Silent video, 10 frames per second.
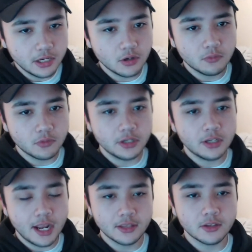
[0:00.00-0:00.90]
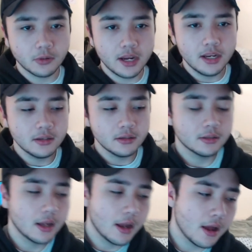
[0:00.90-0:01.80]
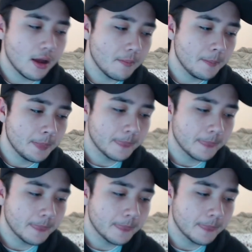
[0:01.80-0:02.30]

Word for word: over in ninth grade um,